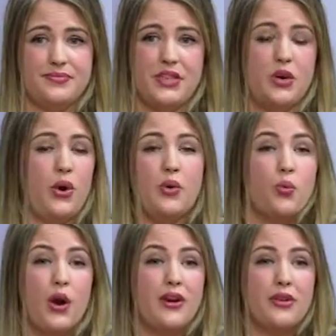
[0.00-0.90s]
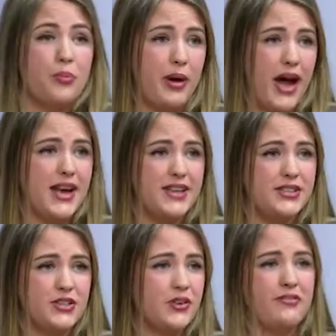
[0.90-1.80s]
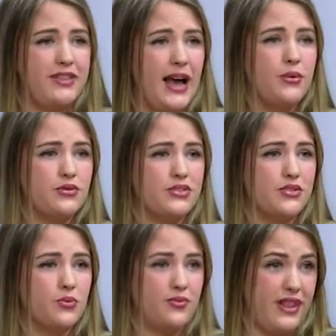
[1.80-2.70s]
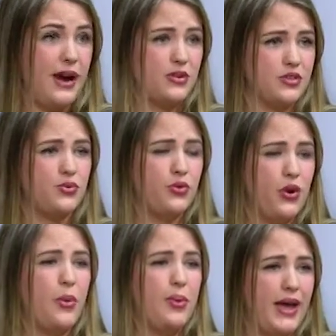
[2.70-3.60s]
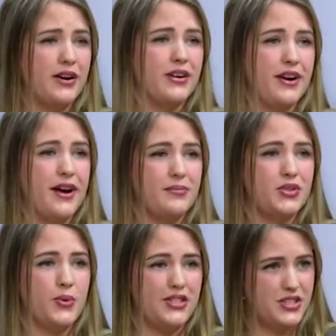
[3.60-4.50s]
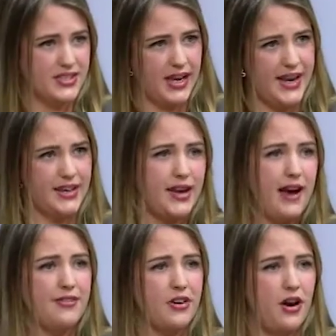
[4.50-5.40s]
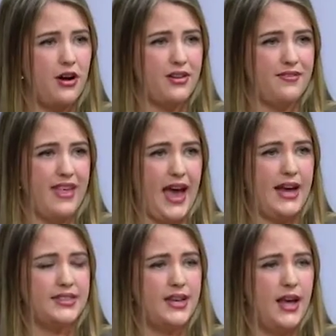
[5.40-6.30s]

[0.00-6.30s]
on where their pot is, certain flowers will grow better. So I just kind of cover all of that.